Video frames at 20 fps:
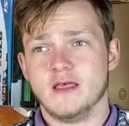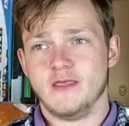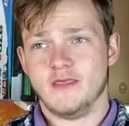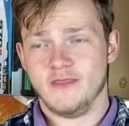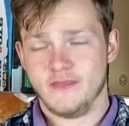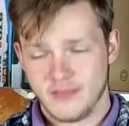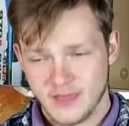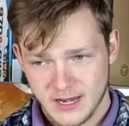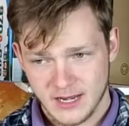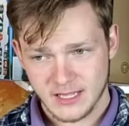
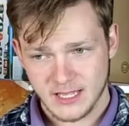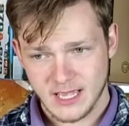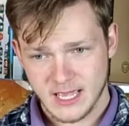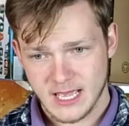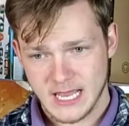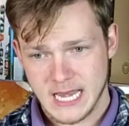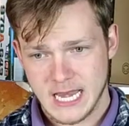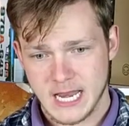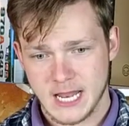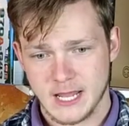Then
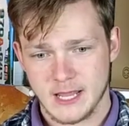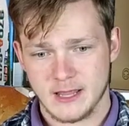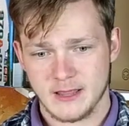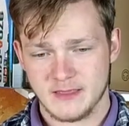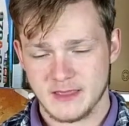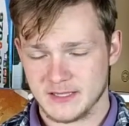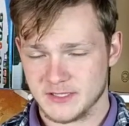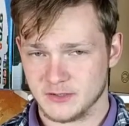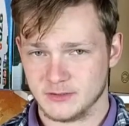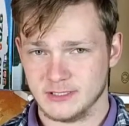again,
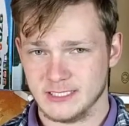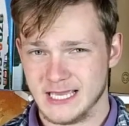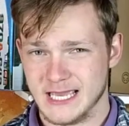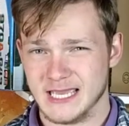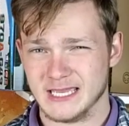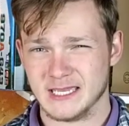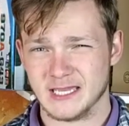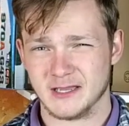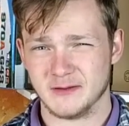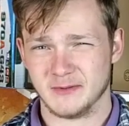that's only
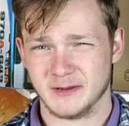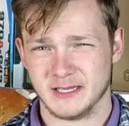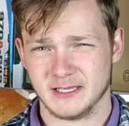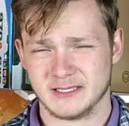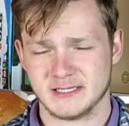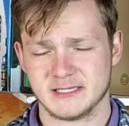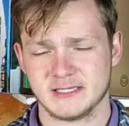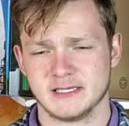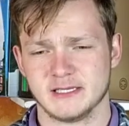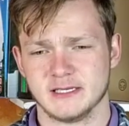8
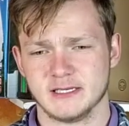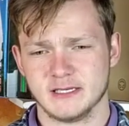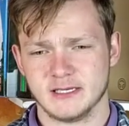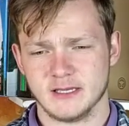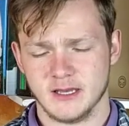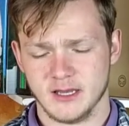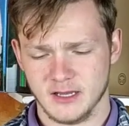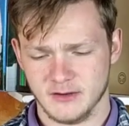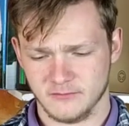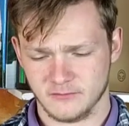gigabytes
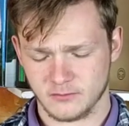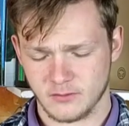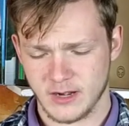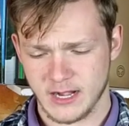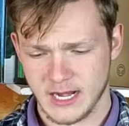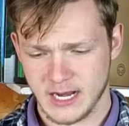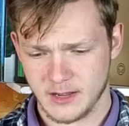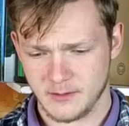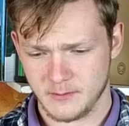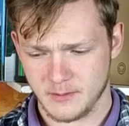of
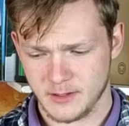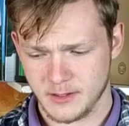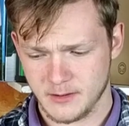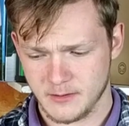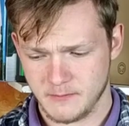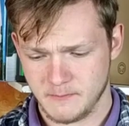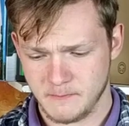RAM,